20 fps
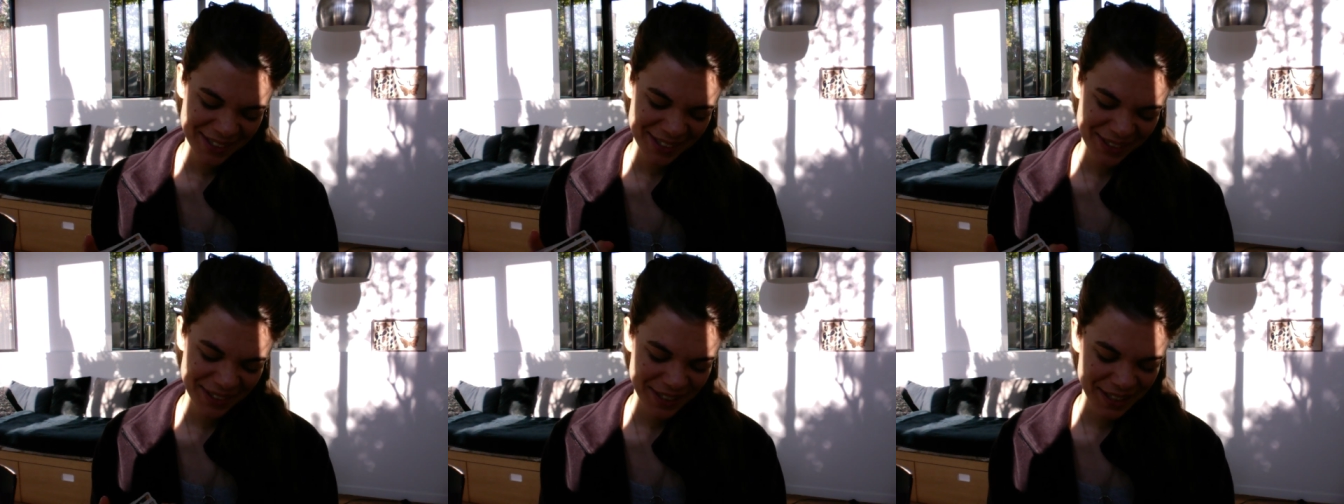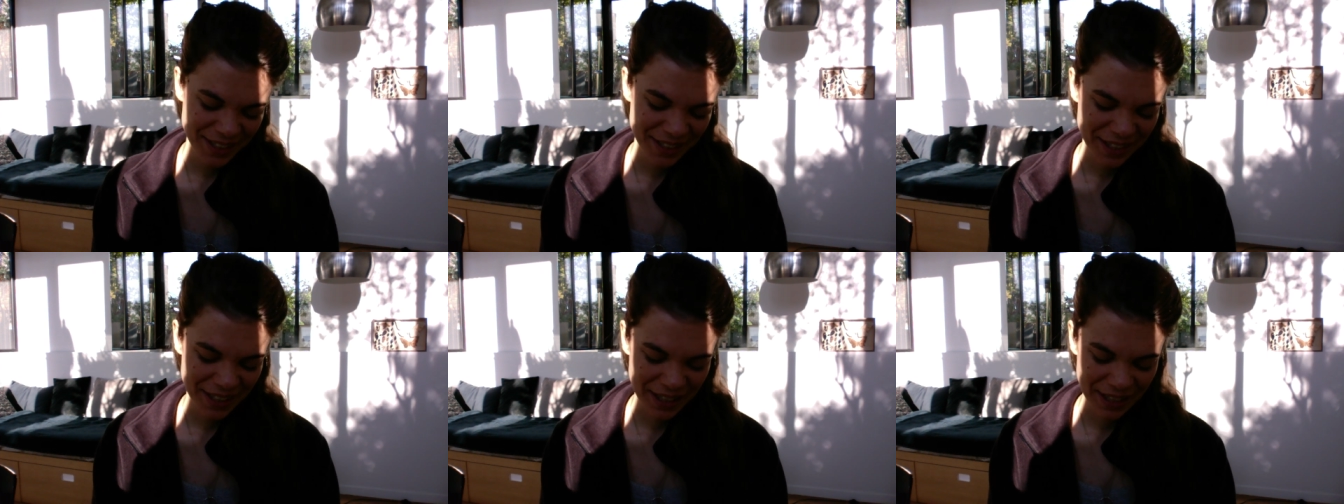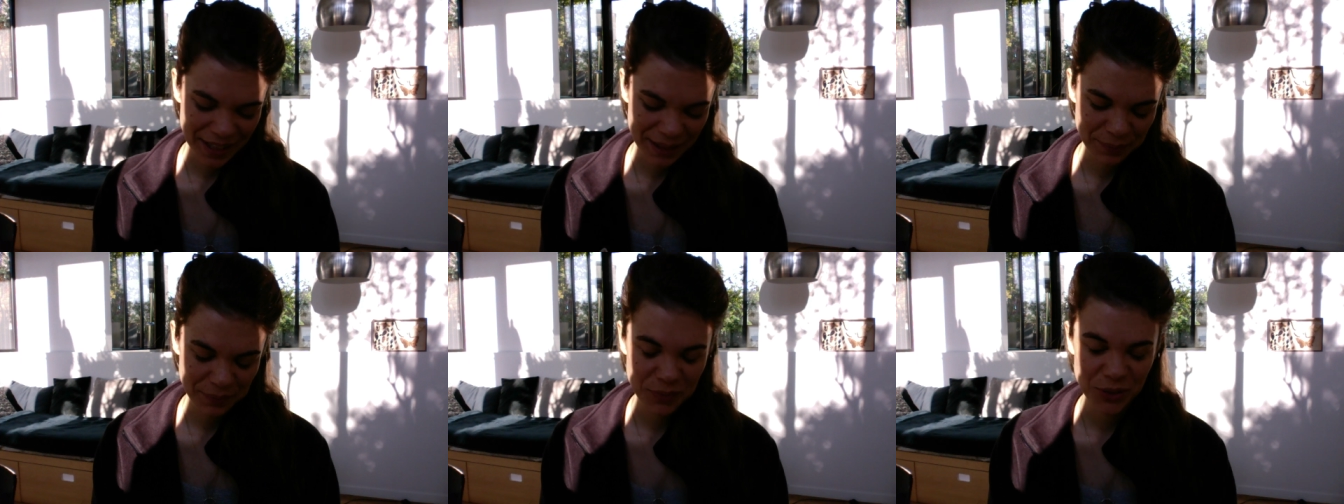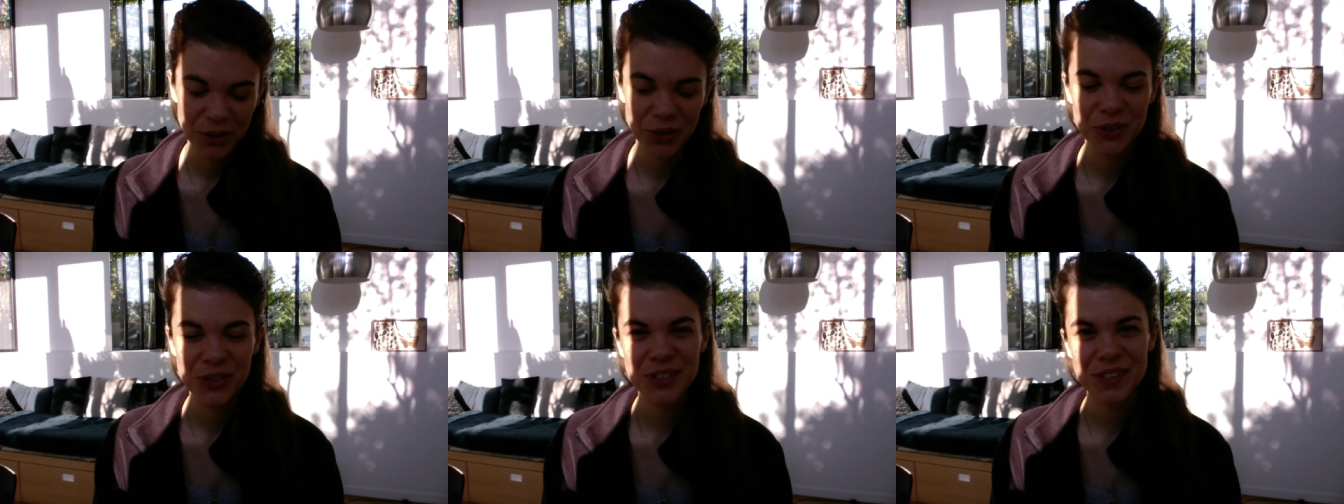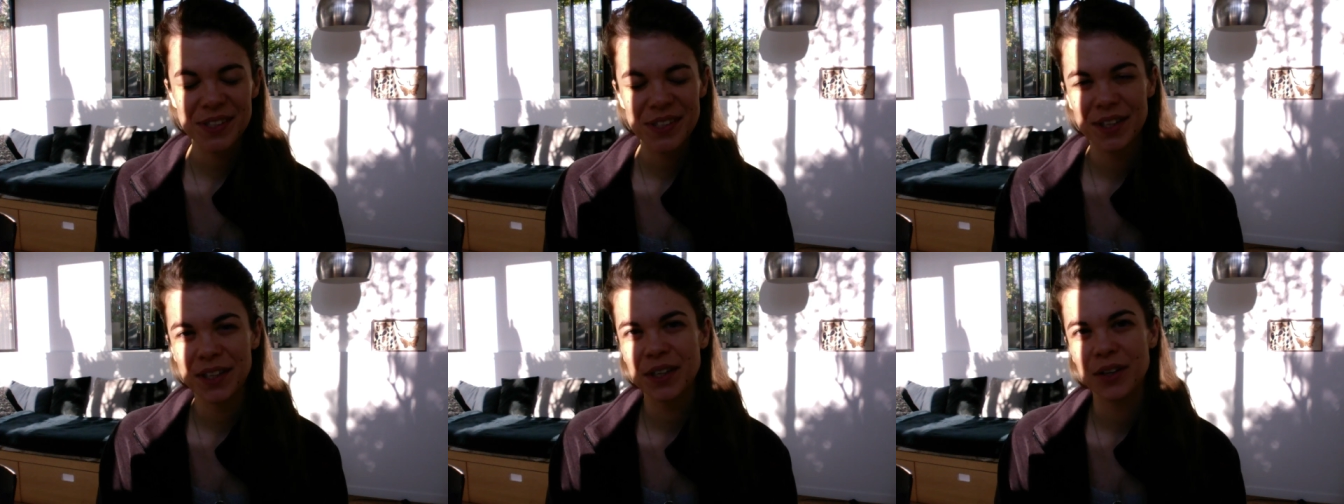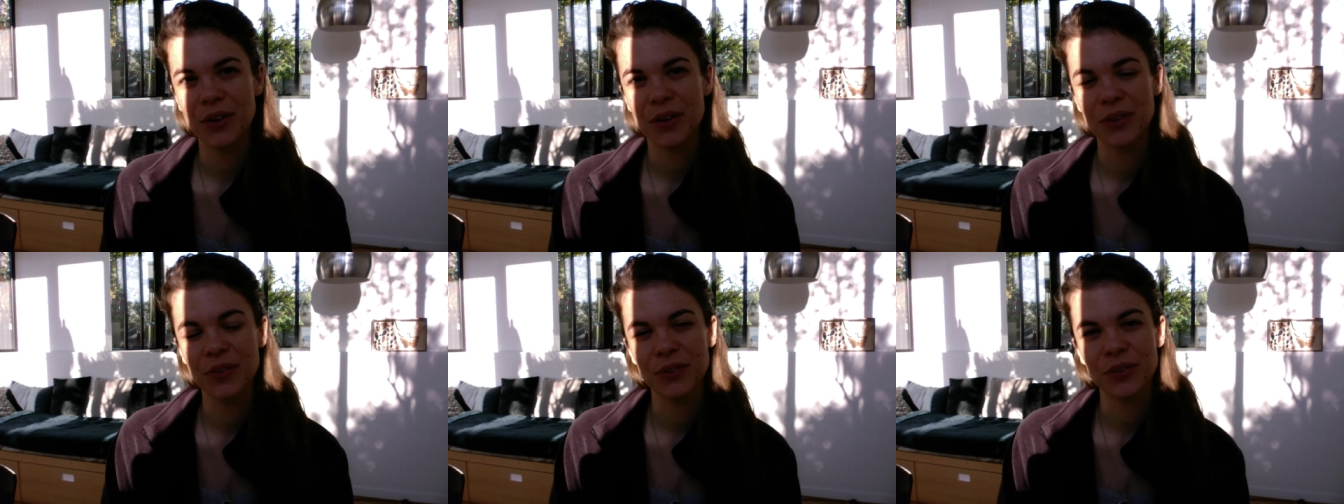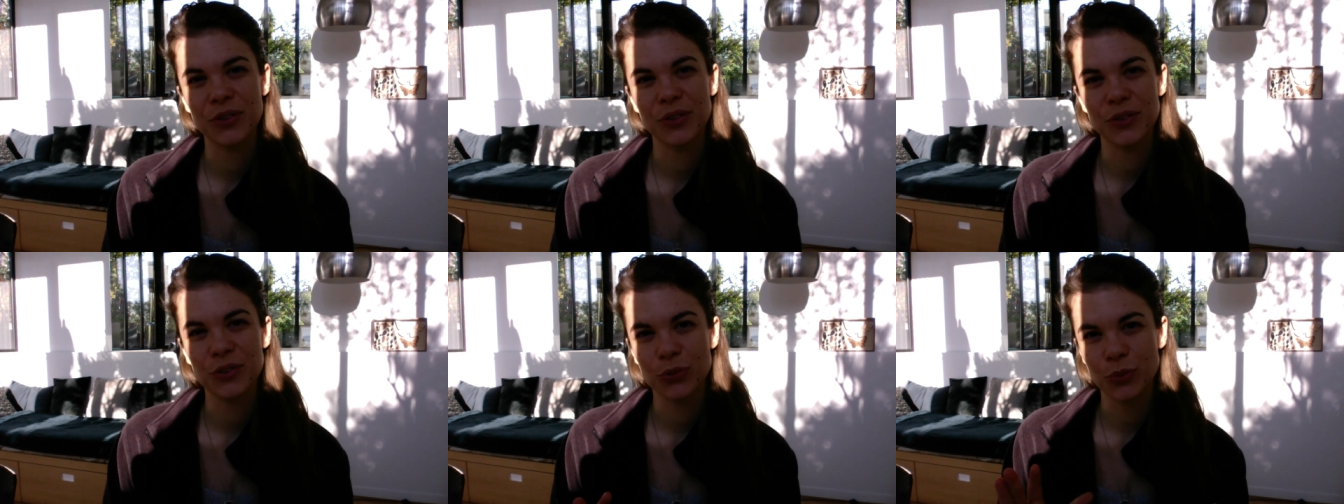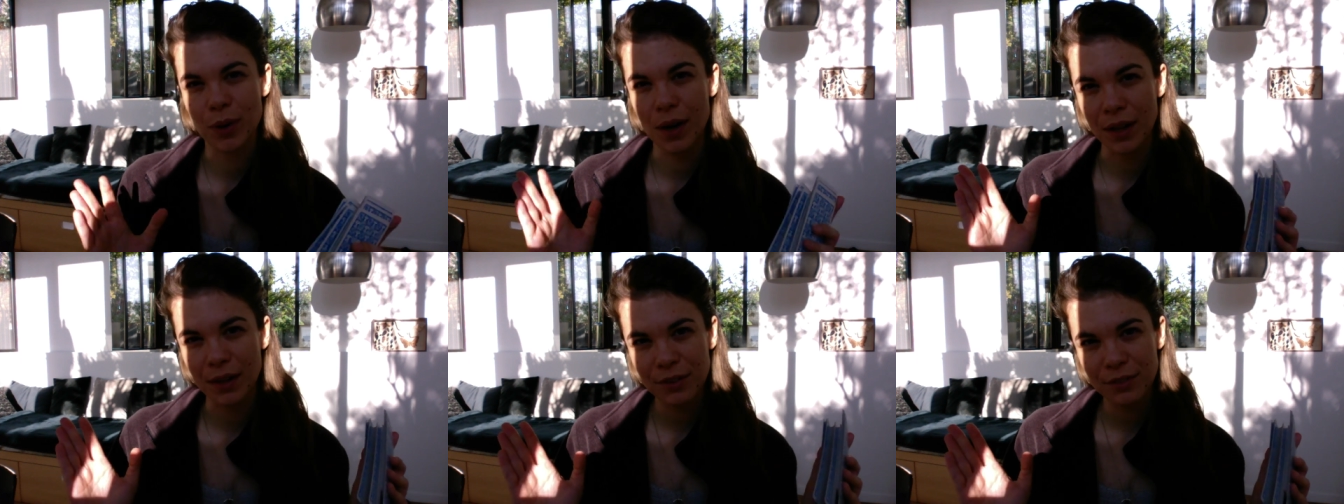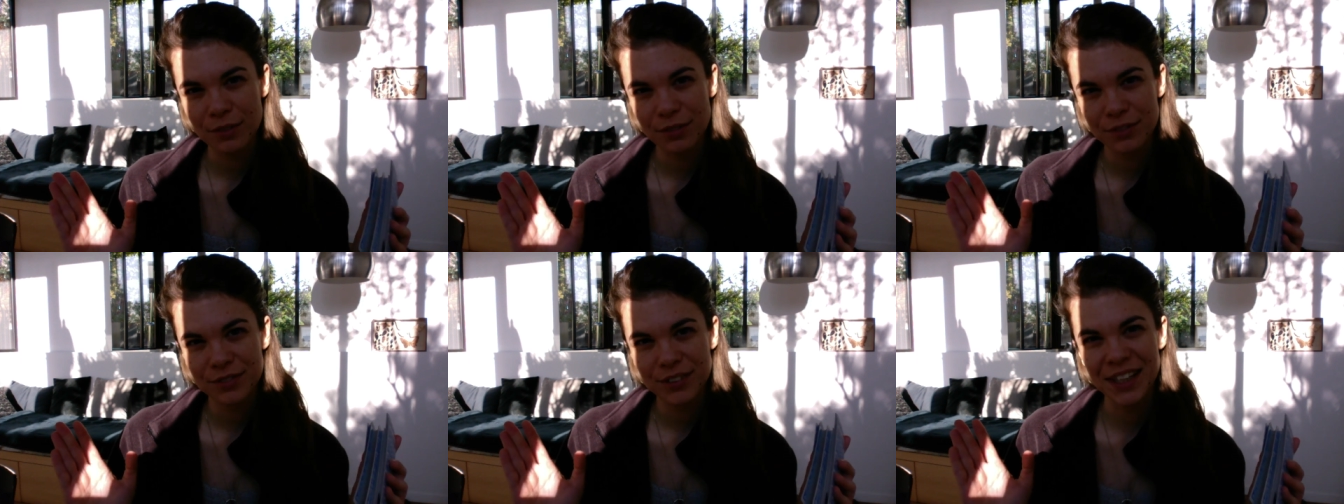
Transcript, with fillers: today i'm gonna stay on the 12